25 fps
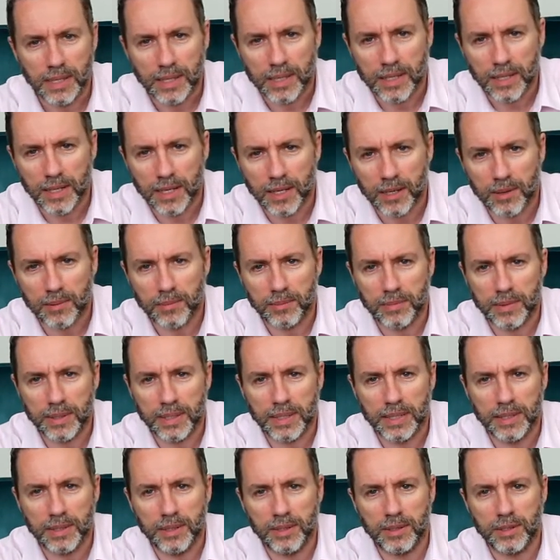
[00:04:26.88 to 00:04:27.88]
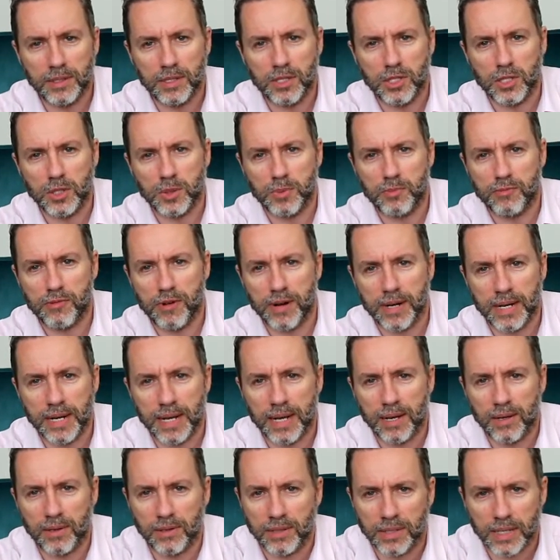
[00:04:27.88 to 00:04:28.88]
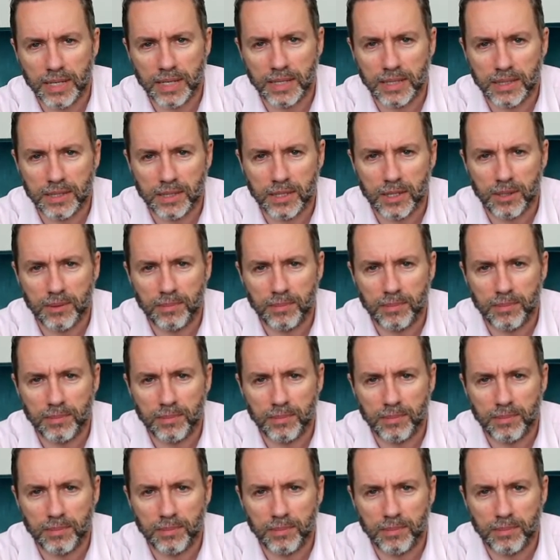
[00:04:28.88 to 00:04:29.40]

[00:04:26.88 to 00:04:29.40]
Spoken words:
It needs to spread out and